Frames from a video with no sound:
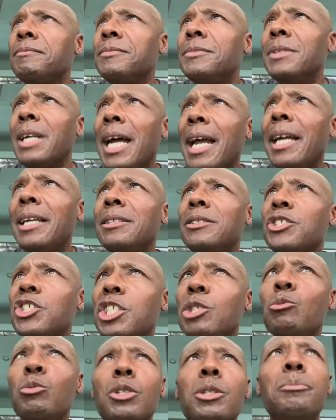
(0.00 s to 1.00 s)
Right?
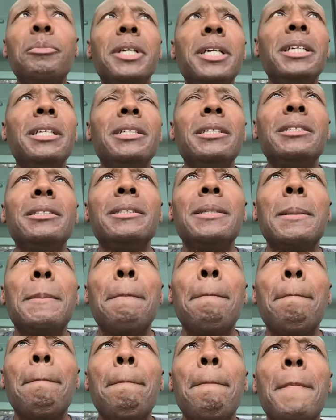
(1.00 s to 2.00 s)
She would be.
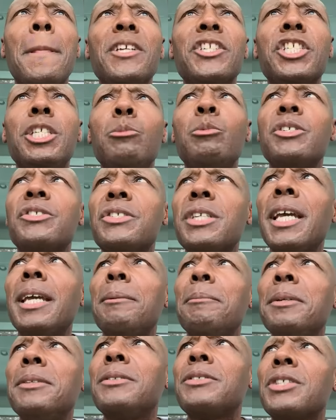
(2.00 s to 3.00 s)
She would
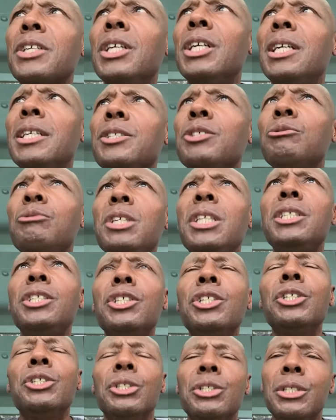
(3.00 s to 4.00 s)
say, son, you did
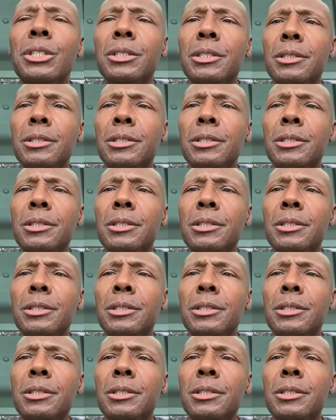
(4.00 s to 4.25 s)
good.